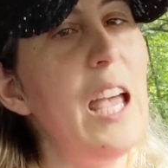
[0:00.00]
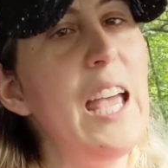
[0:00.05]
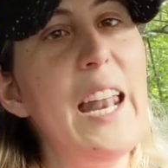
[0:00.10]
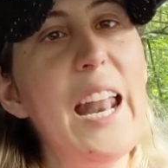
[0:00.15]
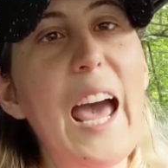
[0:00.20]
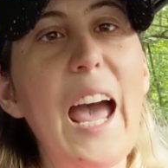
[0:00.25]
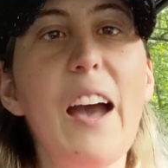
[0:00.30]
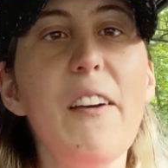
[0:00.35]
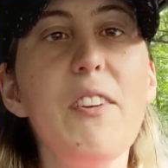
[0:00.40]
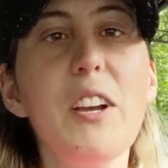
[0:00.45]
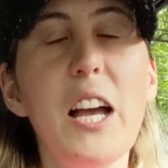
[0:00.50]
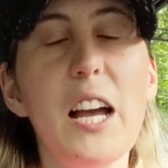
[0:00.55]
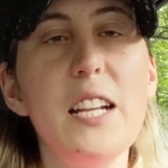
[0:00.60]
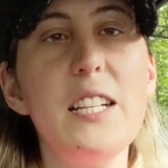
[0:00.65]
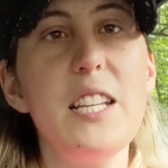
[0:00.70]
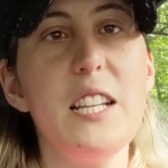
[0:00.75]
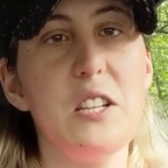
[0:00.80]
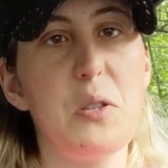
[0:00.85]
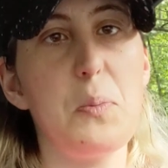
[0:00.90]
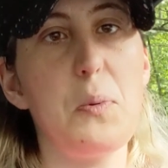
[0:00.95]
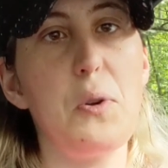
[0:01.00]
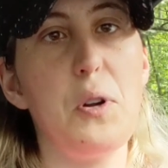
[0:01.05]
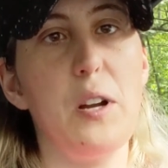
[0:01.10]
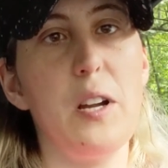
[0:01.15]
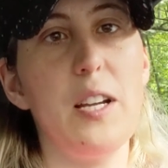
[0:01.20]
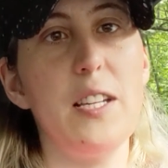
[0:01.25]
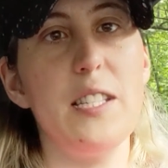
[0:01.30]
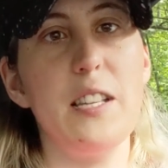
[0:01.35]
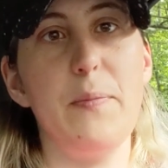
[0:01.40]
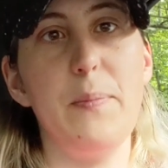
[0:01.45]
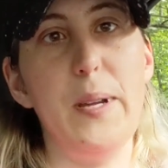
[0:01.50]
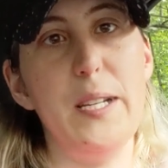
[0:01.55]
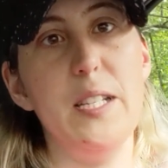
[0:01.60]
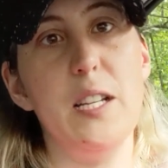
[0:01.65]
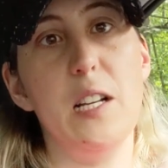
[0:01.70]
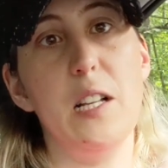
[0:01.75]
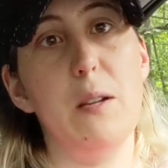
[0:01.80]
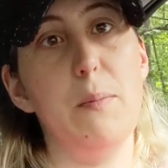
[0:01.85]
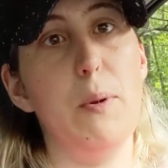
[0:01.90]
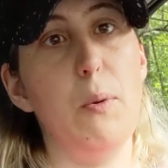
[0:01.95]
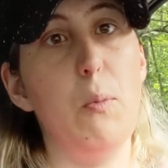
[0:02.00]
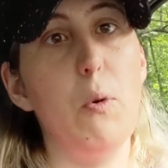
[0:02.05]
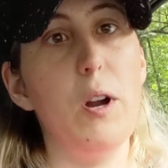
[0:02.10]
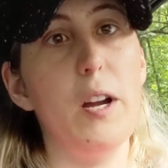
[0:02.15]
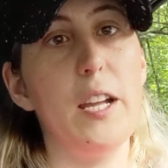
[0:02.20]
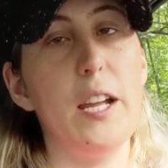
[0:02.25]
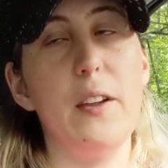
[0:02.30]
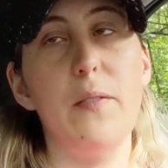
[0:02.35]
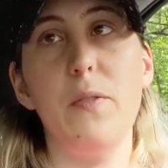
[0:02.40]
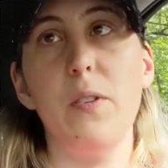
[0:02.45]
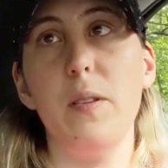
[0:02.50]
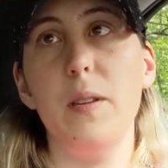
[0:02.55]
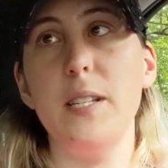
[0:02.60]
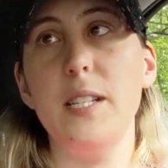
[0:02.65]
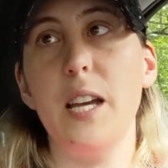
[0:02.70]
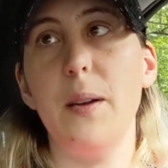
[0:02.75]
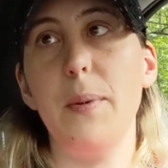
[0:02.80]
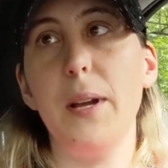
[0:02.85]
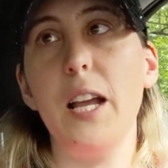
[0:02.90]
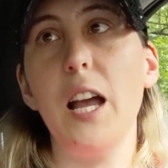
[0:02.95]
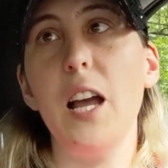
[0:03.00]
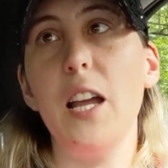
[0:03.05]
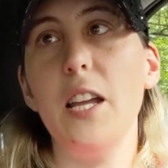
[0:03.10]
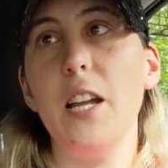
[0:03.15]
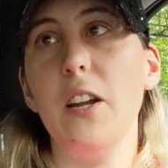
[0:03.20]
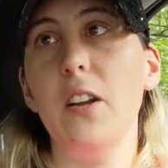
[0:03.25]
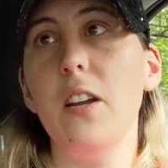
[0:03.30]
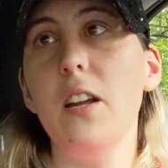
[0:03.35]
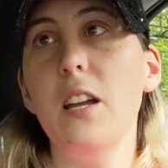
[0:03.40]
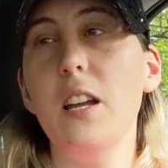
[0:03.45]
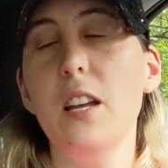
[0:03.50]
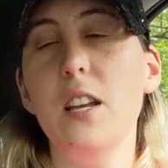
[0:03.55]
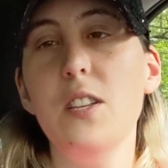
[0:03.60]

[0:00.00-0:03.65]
And I haven't gotten to explore it because I've basically been working from the time I got here.